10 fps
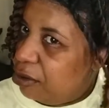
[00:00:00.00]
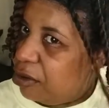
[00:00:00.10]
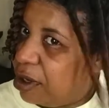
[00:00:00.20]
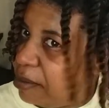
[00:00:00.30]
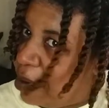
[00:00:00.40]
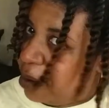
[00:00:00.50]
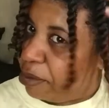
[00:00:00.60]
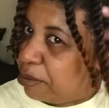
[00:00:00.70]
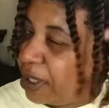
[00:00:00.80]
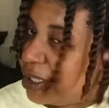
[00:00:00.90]
Ooh, that
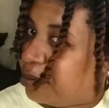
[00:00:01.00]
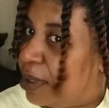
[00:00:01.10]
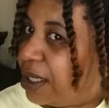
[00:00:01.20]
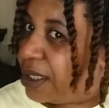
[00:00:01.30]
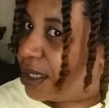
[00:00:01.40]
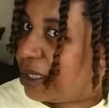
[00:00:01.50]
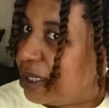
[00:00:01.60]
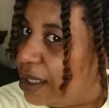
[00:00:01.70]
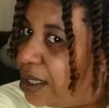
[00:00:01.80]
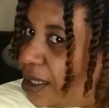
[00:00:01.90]
peppermint smells
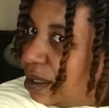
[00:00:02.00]
good.